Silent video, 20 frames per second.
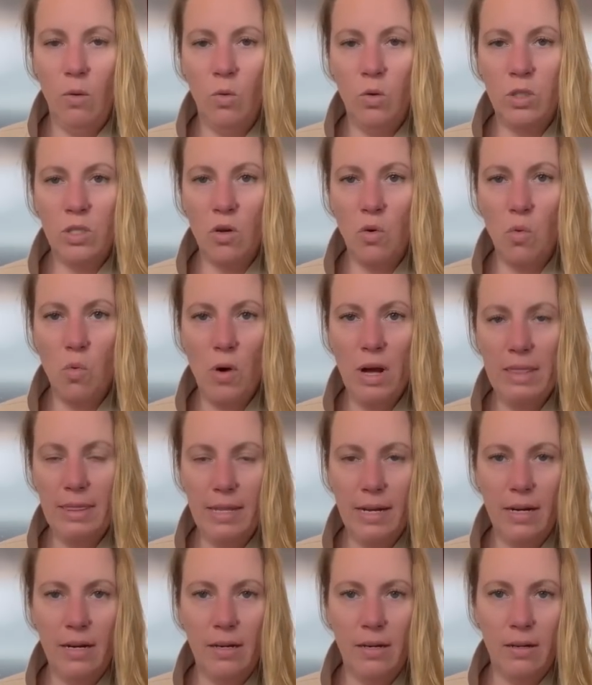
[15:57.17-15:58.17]
So what
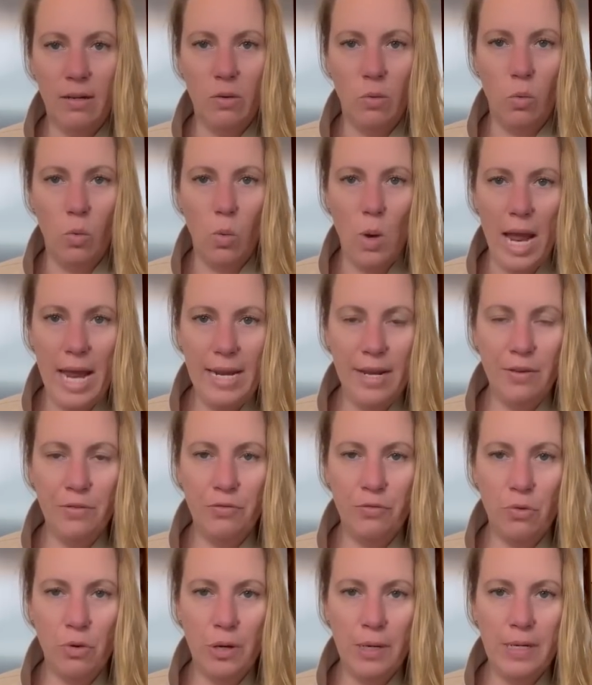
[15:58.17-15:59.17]
they're waiting
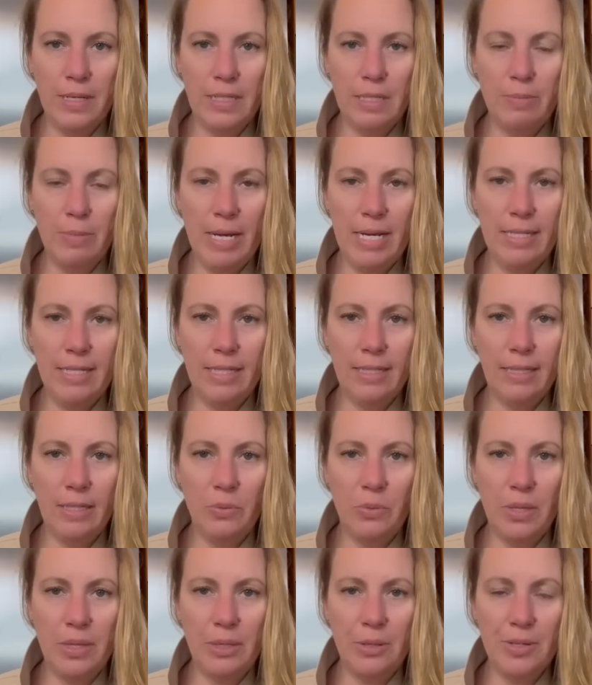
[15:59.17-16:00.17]
for is basically
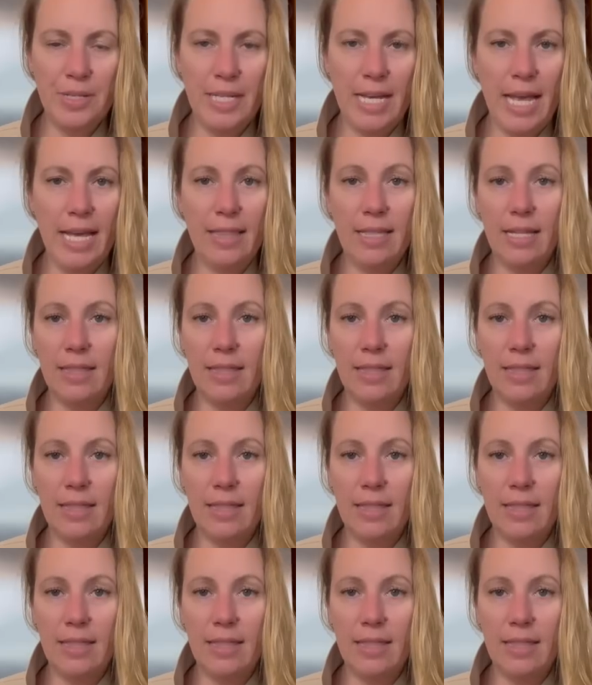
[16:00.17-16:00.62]
what they're saying,